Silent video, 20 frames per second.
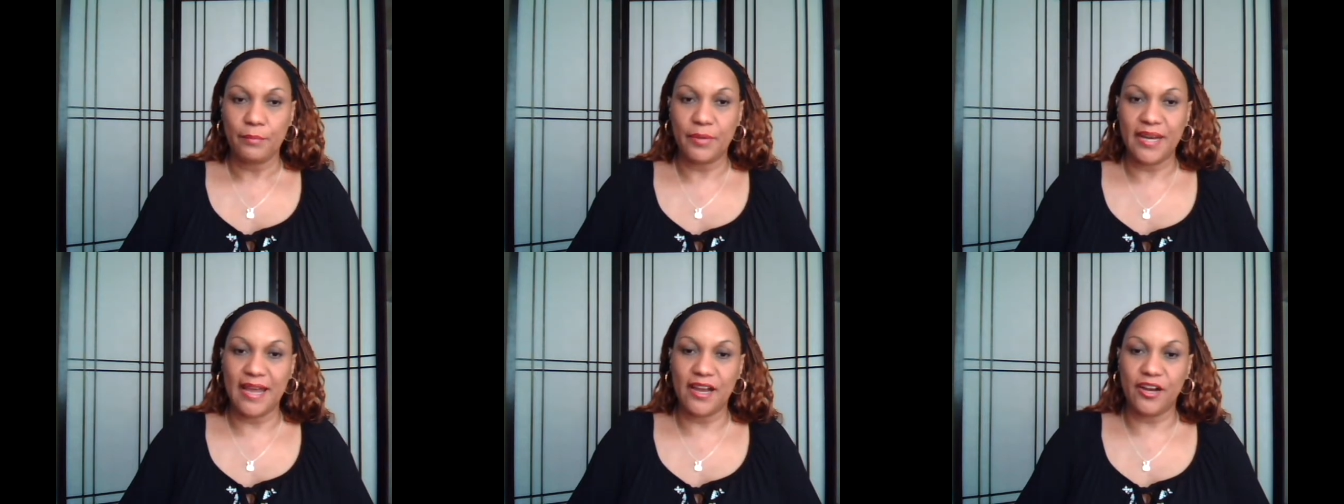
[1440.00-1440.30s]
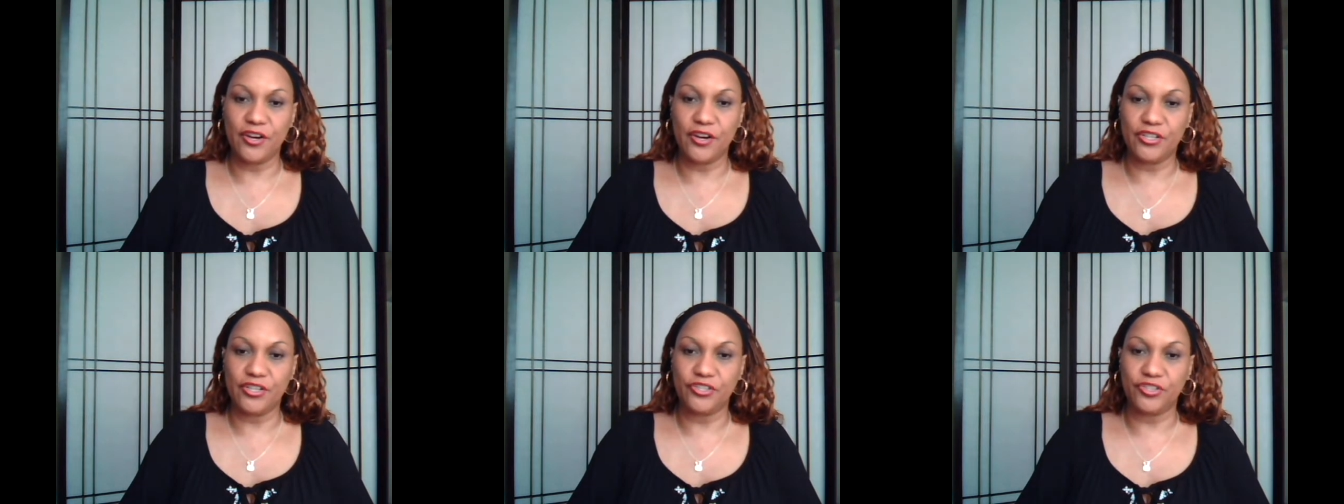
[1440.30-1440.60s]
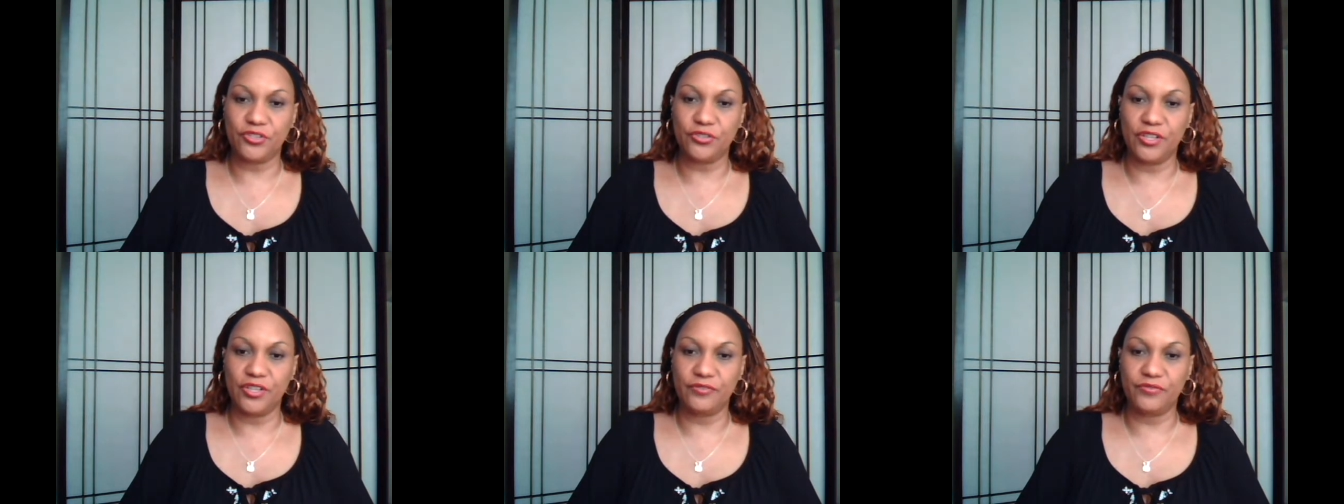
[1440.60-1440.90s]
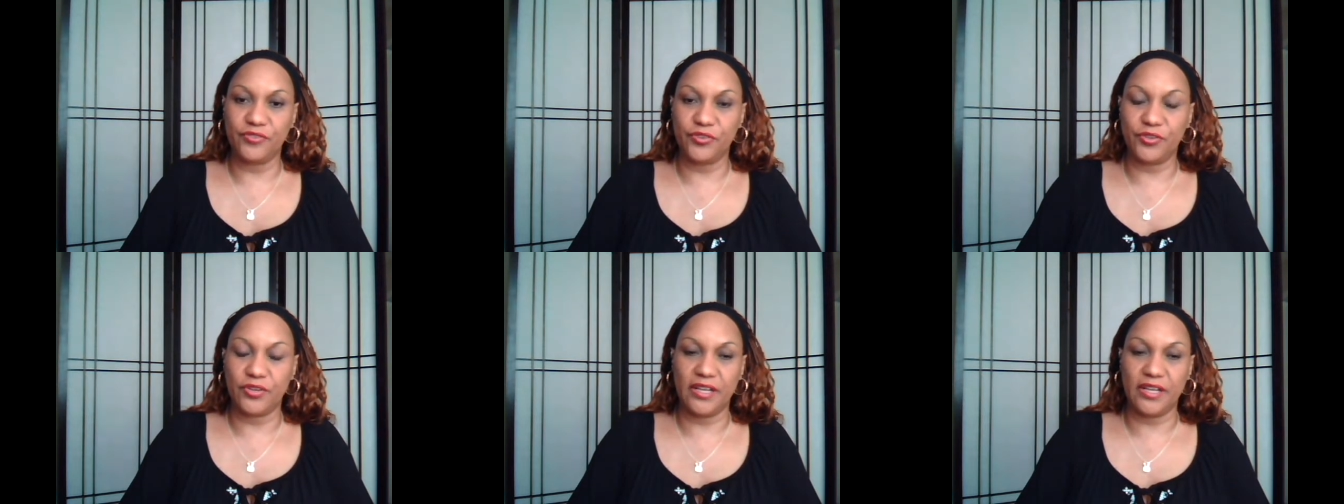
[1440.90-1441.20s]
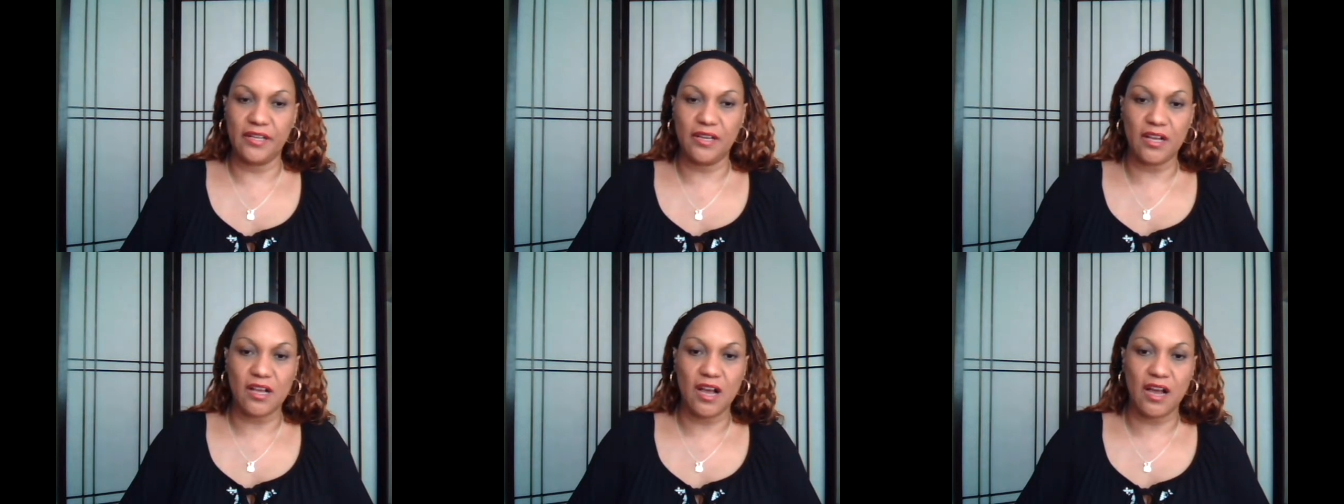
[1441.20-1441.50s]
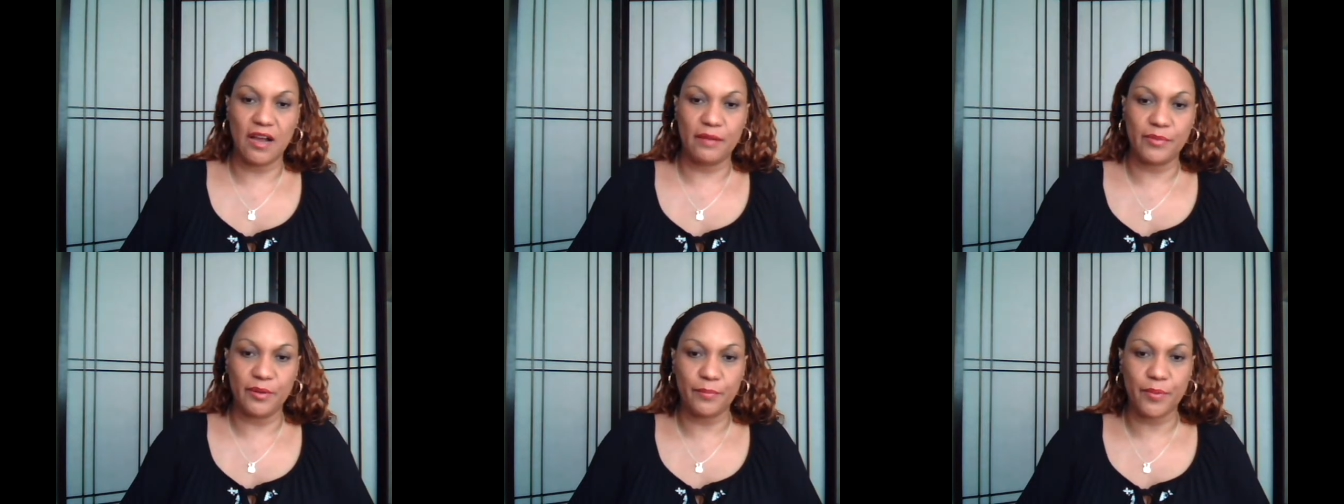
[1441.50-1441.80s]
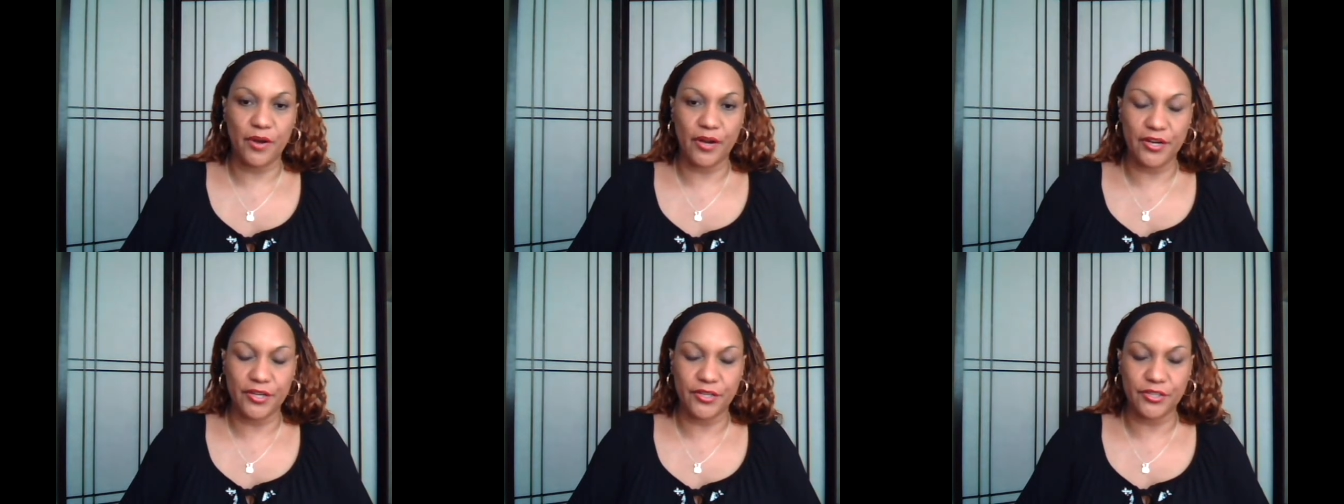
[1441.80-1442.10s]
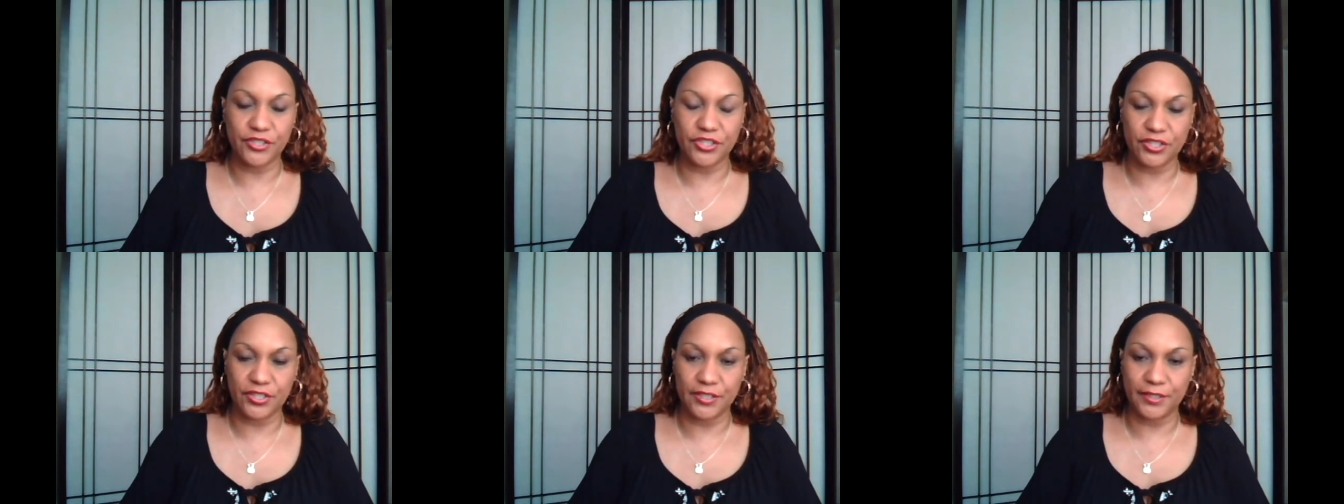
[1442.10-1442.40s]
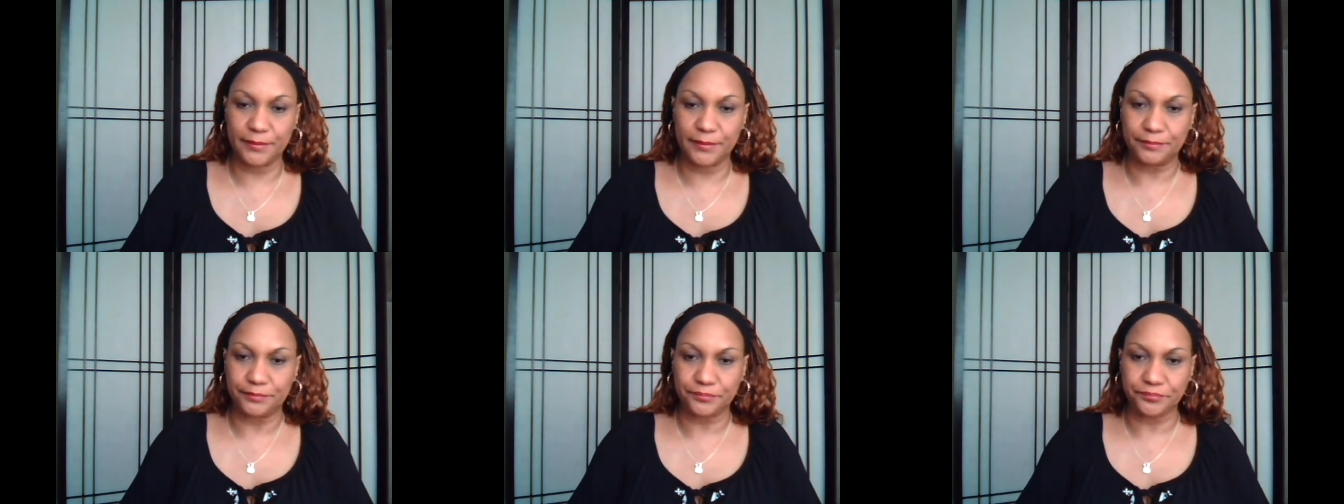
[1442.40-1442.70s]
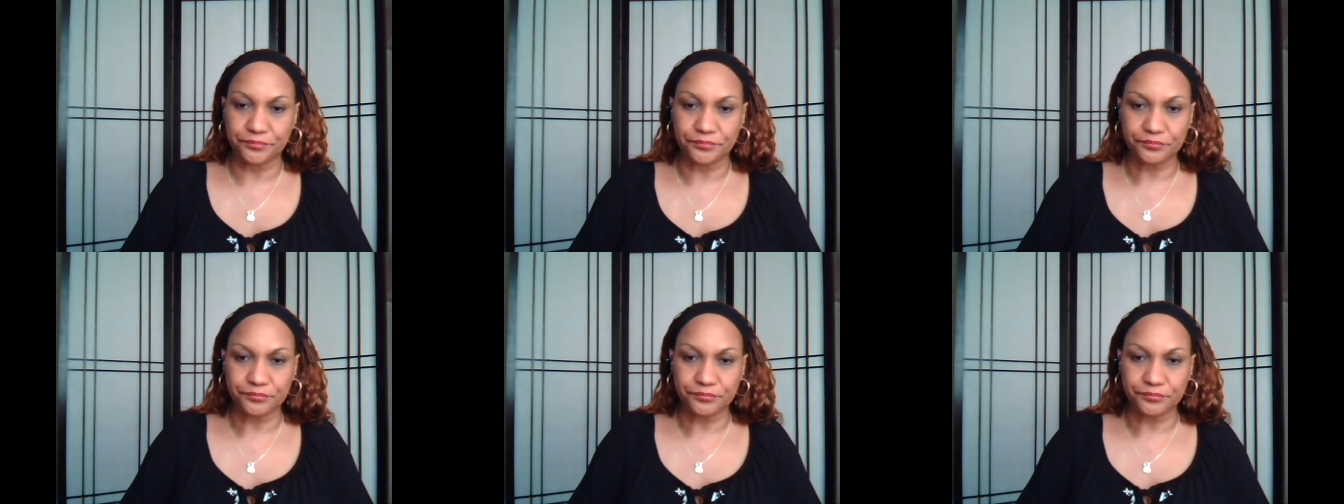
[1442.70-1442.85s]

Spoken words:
But I urge you, if you're in a karmic partnership,